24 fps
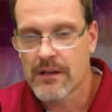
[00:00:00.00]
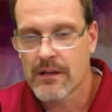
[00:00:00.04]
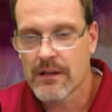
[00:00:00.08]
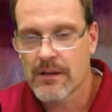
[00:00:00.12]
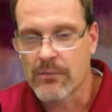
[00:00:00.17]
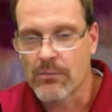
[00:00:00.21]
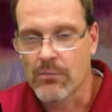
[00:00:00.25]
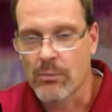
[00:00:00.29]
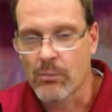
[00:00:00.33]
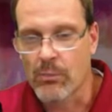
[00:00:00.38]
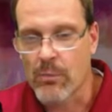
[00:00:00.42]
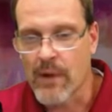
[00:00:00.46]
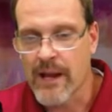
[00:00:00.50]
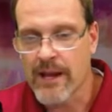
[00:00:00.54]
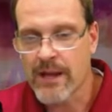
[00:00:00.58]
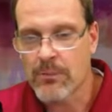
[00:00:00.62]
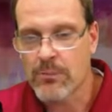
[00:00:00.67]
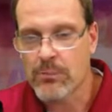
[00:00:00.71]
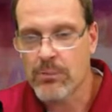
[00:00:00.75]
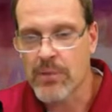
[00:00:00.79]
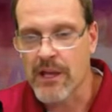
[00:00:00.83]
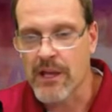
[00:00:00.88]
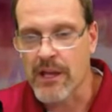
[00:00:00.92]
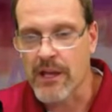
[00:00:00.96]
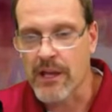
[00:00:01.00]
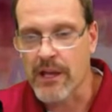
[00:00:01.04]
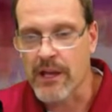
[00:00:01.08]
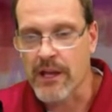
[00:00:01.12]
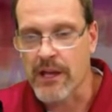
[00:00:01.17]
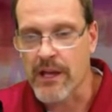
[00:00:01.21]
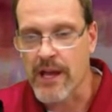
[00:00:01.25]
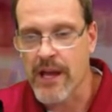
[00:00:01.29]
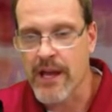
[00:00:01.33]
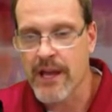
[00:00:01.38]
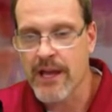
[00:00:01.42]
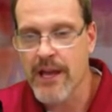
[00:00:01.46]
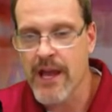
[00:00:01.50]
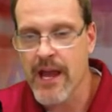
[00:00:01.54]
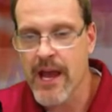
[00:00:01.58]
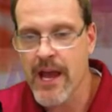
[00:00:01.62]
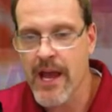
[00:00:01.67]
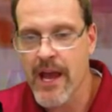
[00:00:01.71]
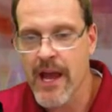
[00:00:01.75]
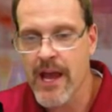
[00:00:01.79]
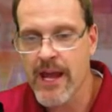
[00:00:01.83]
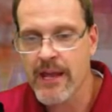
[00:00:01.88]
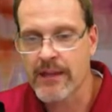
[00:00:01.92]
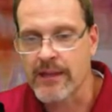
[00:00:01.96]
Mike B,
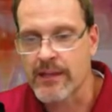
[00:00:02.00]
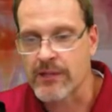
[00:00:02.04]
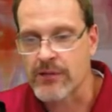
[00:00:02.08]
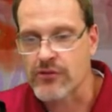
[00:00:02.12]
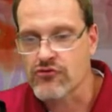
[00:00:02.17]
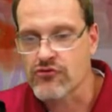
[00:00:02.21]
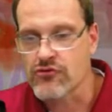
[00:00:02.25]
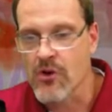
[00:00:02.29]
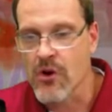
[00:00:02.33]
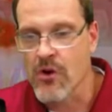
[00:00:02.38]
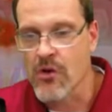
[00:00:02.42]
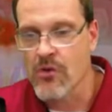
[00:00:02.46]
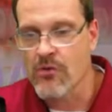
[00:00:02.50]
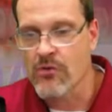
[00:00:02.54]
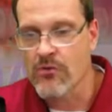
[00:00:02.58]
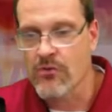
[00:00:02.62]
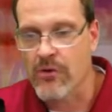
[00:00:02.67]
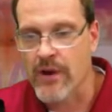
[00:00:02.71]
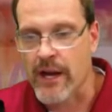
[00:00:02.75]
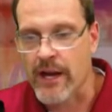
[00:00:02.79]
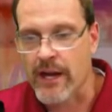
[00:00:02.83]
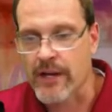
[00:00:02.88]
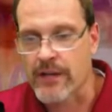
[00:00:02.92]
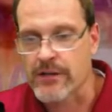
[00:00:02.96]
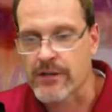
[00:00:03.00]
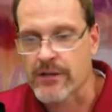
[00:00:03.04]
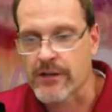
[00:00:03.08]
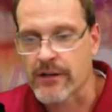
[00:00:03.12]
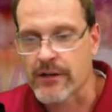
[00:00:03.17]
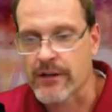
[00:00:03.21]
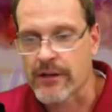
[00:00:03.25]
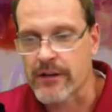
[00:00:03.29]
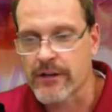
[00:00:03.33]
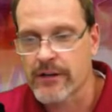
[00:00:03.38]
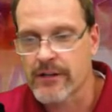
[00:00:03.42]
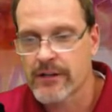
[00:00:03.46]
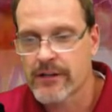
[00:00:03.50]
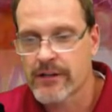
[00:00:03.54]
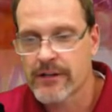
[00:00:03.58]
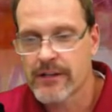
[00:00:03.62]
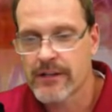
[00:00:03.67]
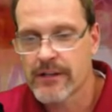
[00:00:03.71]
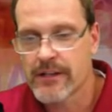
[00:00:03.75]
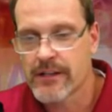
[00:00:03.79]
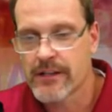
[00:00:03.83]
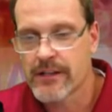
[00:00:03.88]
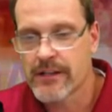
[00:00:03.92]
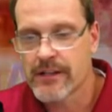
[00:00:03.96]
aka the Drone Ranger.
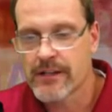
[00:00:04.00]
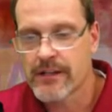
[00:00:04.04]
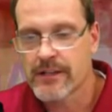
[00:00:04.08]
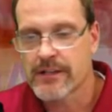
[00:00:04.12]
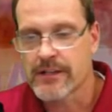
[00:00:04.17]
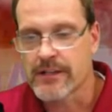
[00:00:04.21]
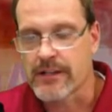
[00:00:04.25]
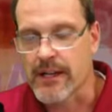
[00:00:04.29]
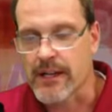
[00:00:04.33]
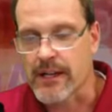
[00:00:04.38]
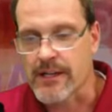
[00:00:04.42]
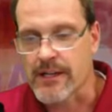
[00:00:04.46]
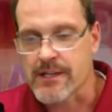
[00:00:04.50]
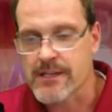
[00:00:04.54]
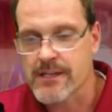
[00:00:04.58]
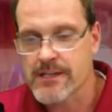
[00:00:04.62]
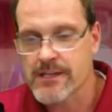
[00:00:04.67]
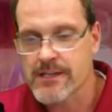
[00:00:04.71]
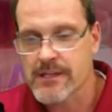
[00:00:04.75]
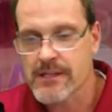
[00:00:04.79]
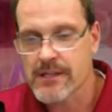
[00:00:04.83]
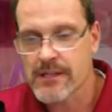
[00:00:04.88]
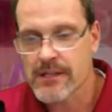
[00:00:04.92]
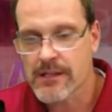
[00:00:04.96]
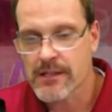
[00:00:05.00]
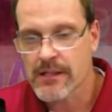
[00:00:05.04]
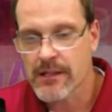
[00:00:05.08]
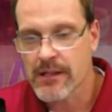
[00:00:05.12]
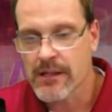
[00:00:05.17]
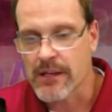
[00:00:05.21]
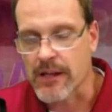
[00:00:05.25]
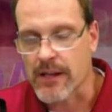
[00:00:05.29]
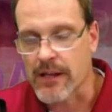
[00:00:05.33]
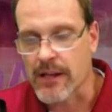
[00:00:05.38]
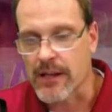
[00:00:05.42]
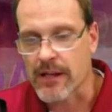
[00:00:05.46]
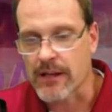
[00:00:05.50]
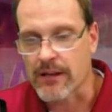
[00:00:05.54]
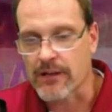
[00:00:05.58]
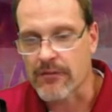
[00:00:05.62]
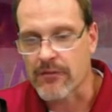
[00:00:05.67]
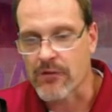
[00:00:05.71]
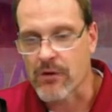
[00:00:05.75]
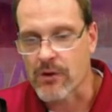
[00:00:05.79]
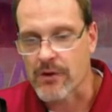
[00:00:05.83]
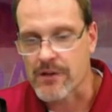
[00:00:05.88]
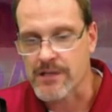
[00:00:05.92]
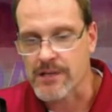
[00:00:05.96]
Yes. And of
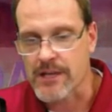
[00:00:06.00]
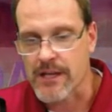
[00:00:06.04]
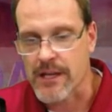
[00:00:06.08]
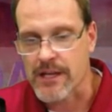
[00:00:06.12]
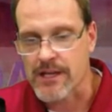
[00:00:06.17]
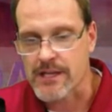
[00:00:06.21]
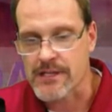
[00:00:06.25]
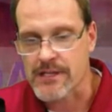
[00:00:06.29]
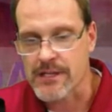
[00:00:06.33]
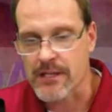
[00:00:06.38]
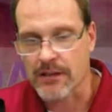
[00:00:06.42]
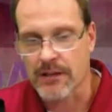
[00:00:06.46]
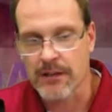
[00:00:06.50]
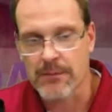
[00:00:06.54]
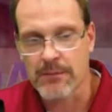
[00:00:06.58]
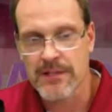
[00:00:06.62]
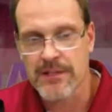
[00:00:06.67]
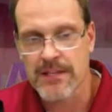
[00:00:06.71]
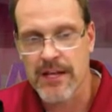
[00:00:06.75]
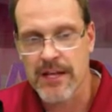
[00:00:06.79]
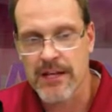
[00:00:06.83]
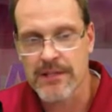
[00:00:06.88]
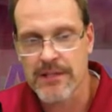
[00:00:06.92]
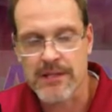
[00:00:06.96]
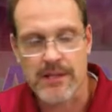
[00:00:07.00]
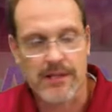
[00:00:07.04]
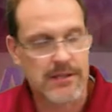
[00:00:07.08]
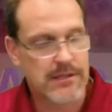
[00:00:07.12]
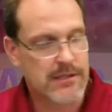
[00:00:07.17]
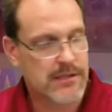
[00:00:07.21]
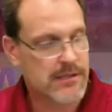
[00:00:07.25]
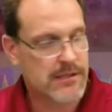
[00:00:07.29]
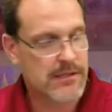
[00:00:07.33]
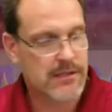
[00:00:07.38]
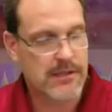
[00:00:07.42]
course, yes, the limitations.